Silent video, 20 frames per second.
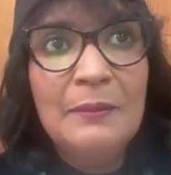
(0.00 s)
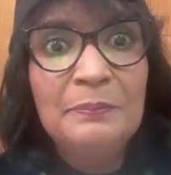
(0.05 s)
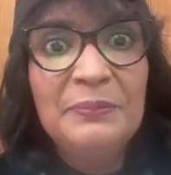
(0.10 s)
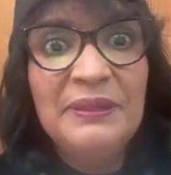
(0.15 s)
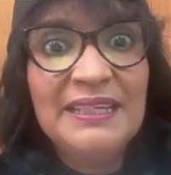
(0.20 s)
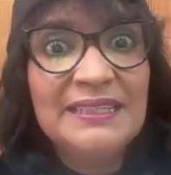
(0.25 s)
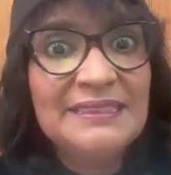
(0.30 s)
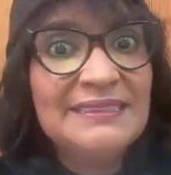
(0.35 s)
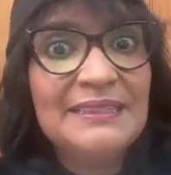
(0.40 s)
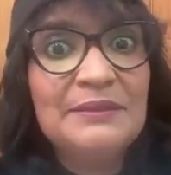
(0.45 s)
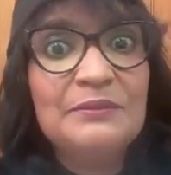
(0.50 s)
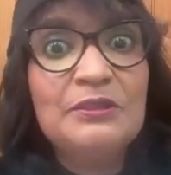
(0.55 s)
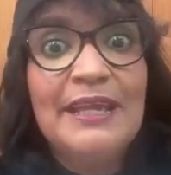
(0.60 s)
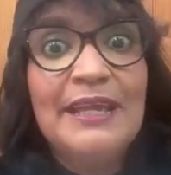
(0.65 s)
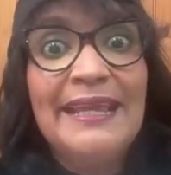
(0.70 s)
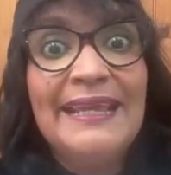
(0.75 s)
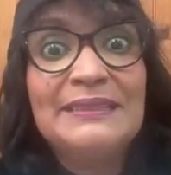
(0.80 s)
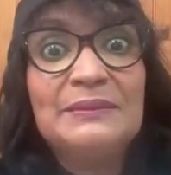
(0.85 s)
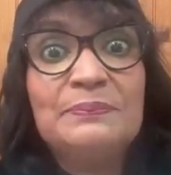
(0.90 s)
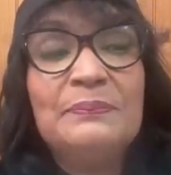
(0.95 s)
because it
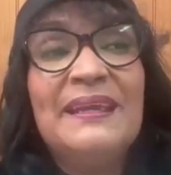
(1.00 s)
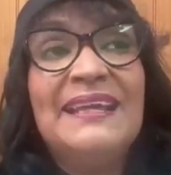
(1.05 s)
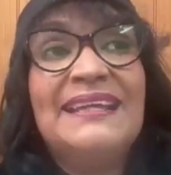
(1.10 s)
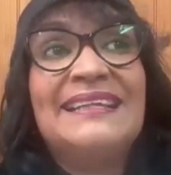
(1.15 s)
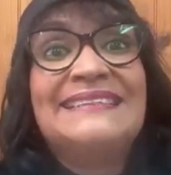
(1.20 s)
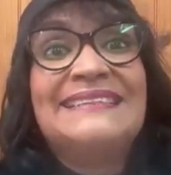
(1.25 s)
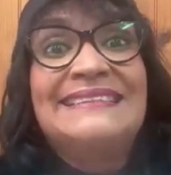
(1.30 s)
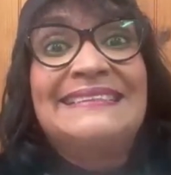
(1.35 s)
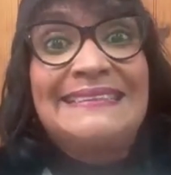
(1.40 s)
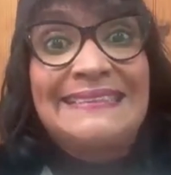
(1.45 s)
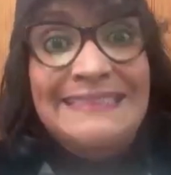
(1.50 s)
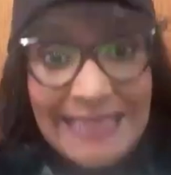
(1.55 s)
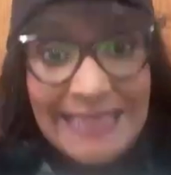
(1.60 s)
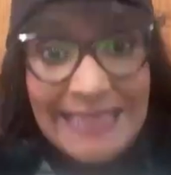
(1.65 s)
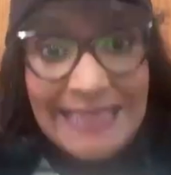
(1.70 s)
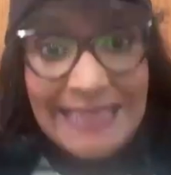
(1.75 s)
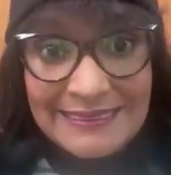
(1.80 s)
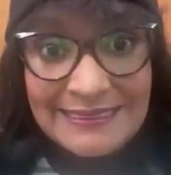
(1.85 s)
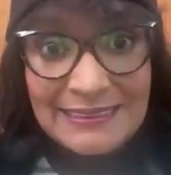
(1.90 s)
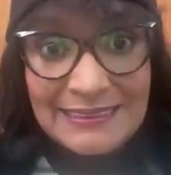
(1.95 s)

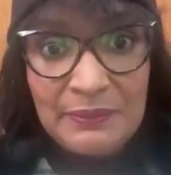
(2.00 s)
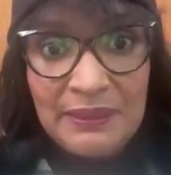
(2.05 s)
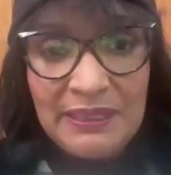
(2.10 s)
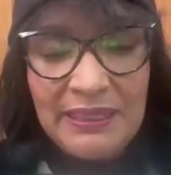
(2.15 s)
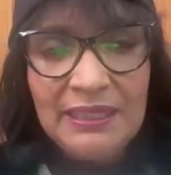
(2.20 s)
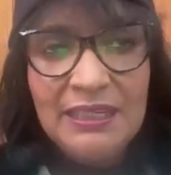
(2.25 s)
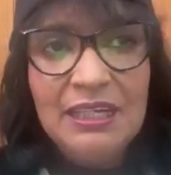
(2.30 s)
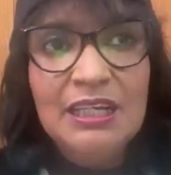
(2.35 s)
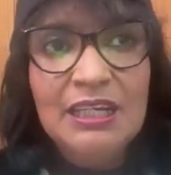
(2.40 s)
excites me.